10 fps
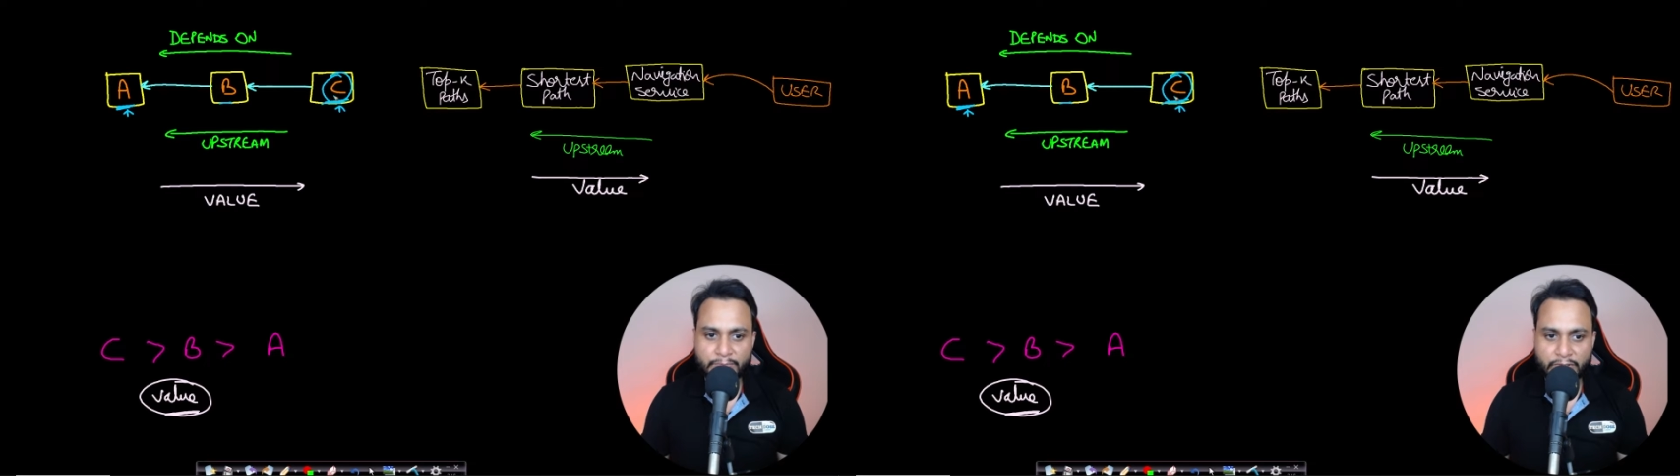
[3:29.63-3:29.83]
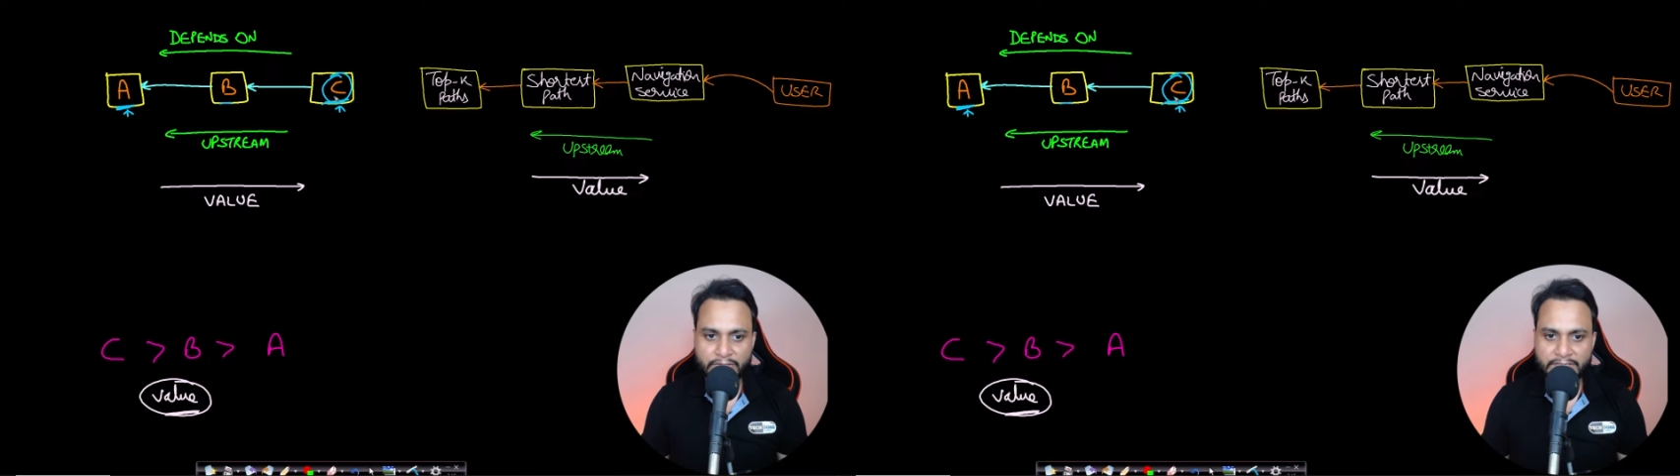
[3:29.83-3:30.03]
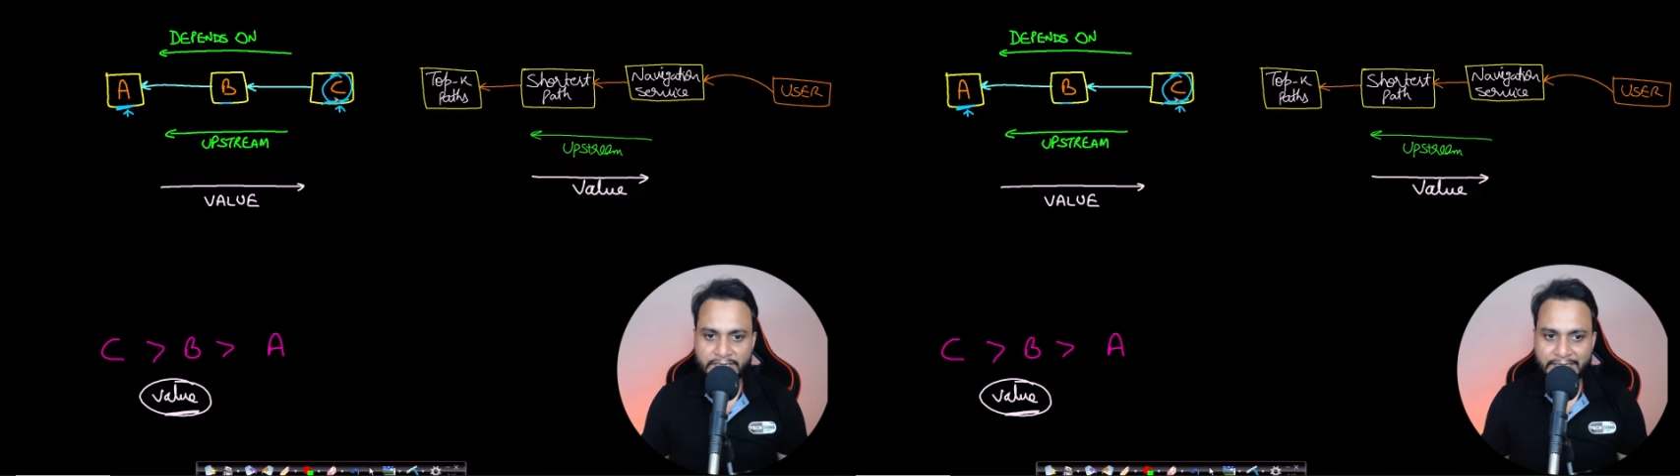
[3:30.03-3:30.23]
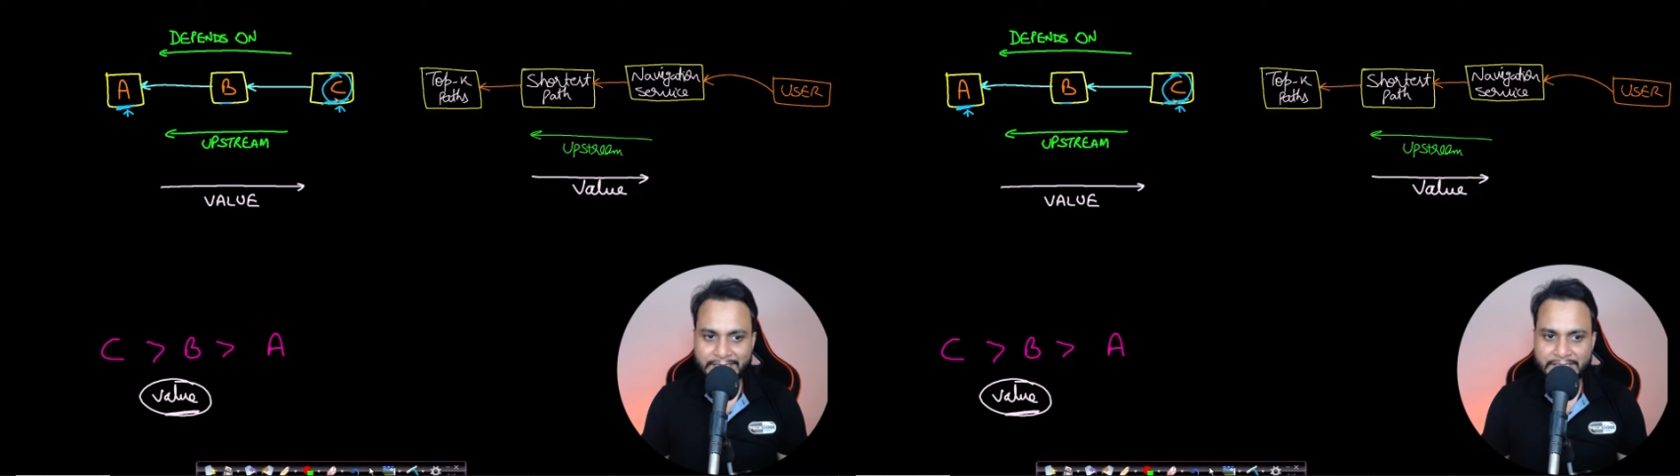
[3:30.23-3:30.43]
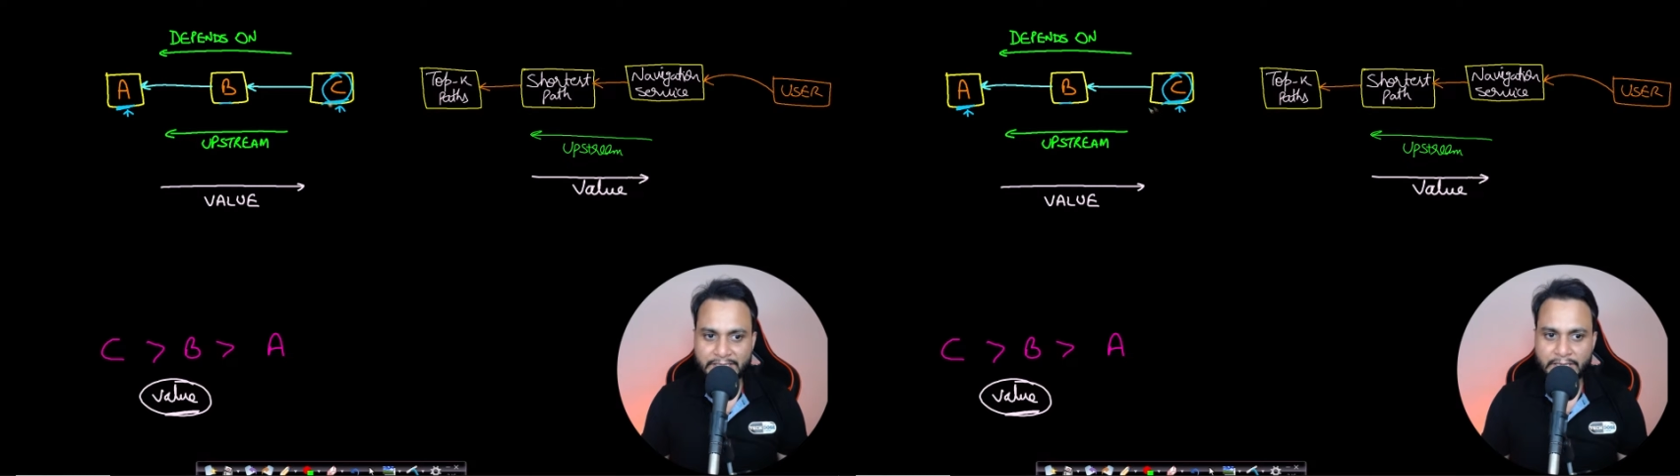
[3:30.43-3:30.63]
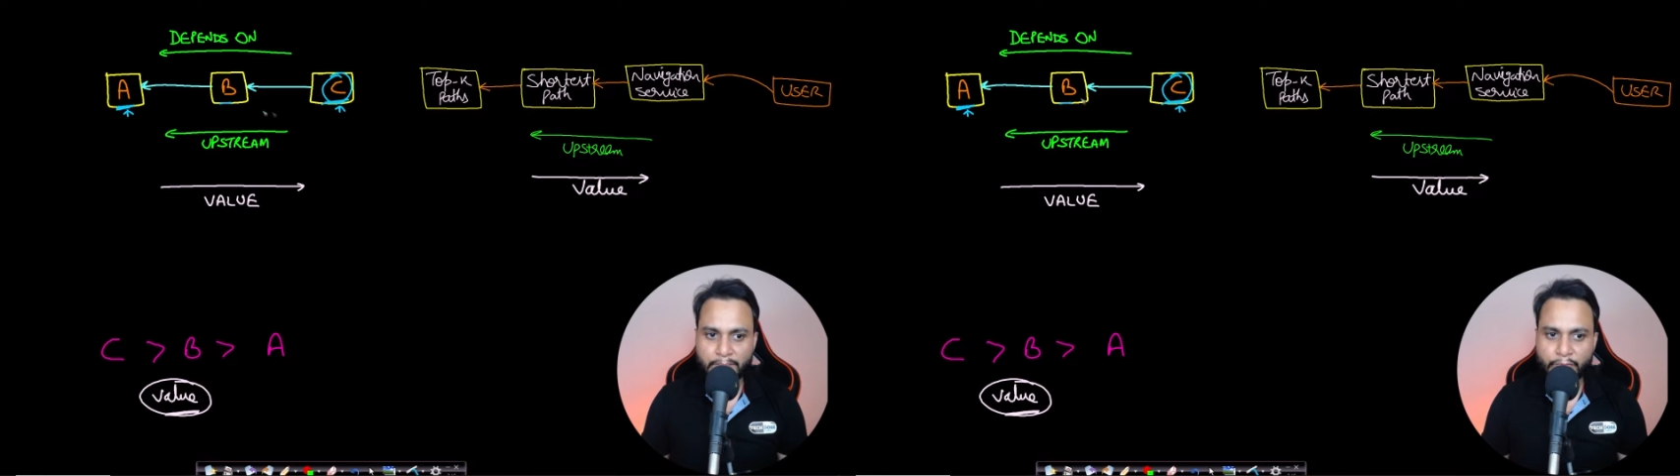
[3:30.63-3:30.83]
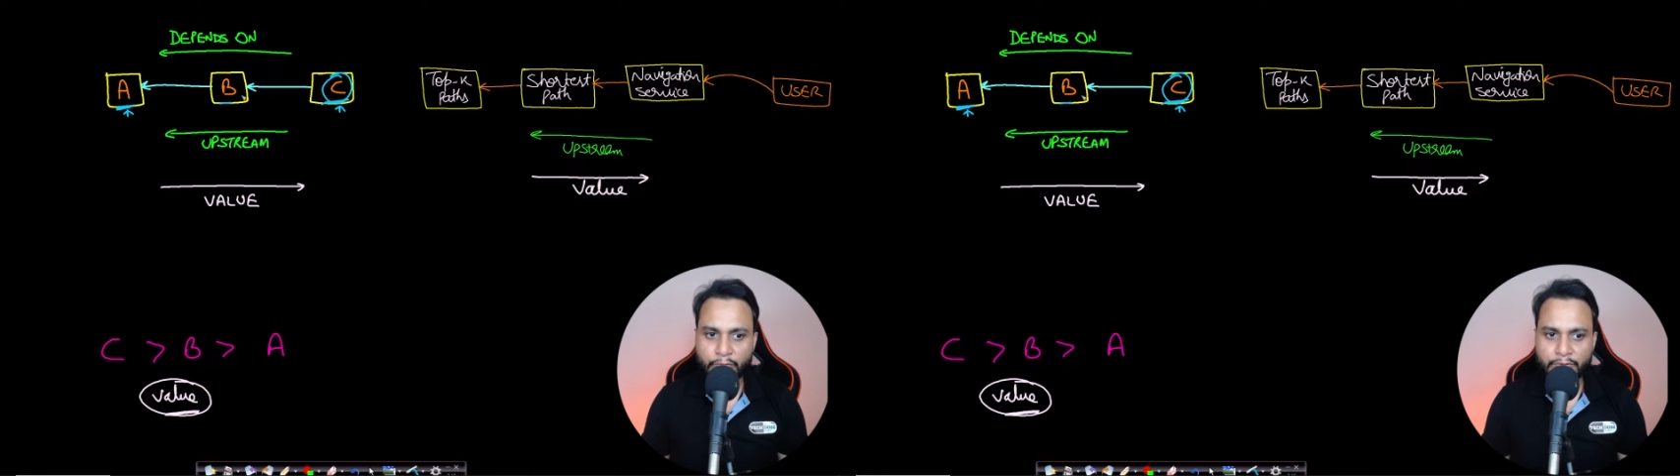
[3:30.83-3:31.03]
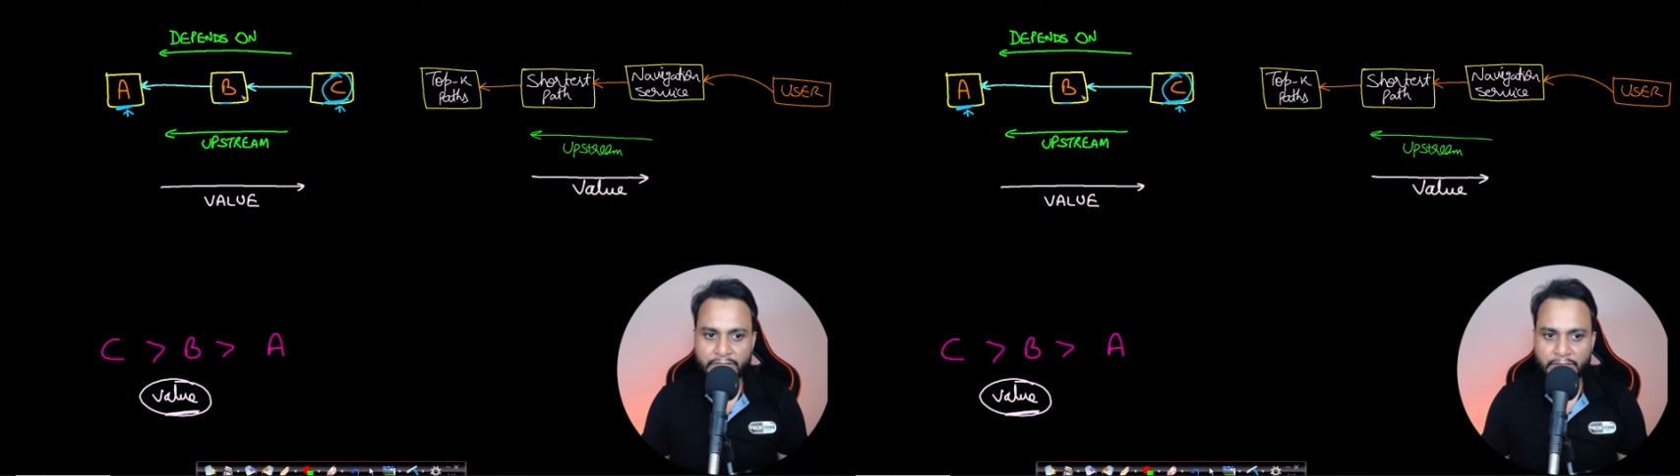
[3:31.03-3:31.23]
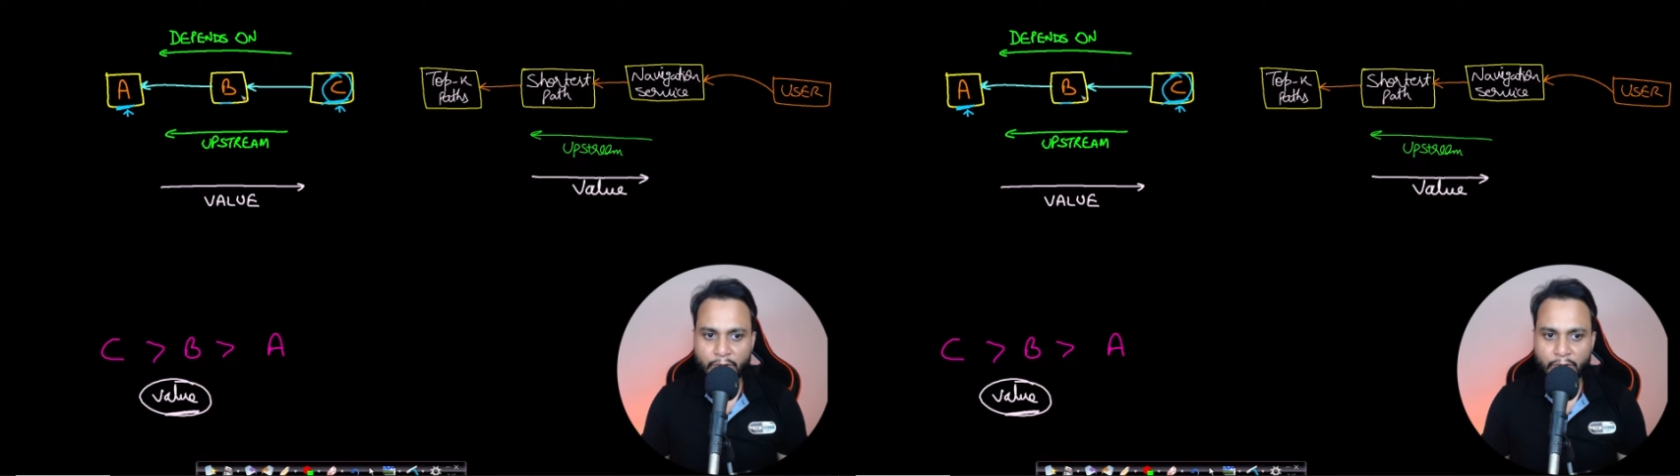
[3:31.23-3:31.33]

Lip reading: because it is importing